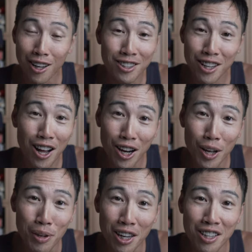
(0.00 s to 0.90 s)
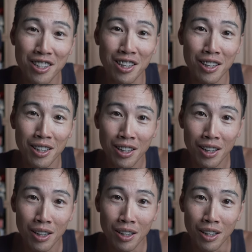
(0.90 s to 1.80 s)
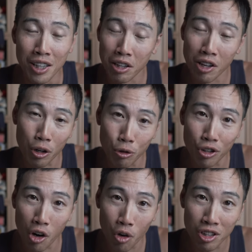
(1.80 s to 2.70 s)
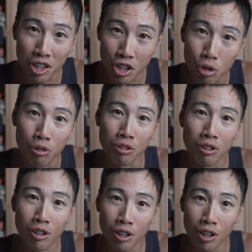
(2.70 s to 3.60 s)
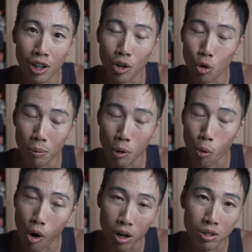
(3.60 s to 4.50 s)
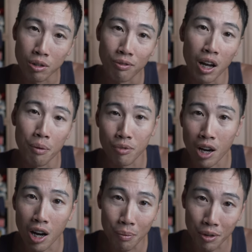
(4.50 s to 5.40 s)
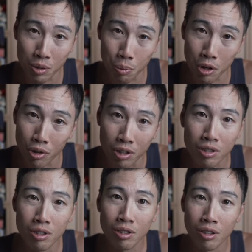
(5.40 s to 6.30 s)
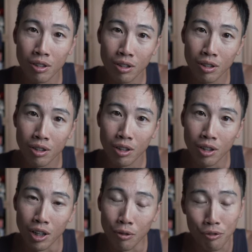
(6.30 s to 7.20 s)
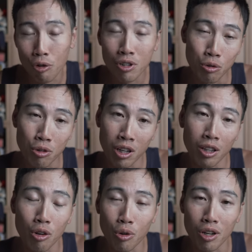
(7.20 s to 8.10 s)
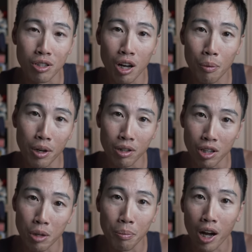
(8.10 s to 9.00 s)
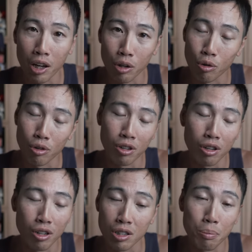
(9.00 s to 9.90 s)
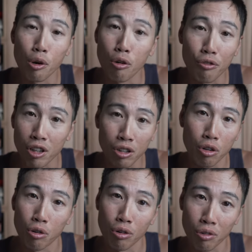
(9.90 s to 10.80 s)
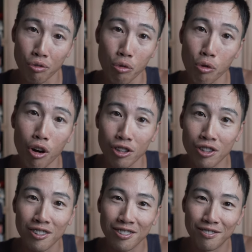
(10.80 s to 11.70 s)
It's not gonna be easy, yet I could guarantee you it'll be once of lifetime experience. Of course, you can always hop on e-bike or a support vehicle if you want.